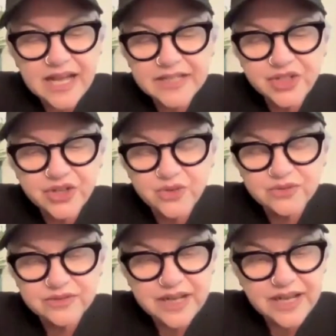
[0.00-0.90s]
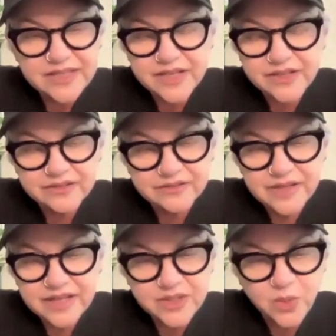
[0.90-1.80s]
I don't, as a
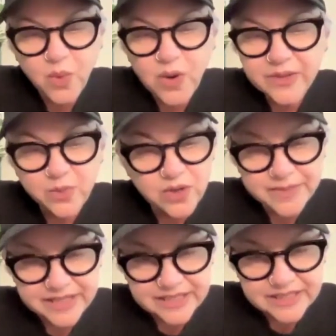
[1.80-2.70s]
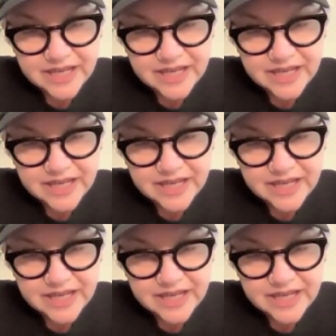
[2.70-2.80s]
white woman,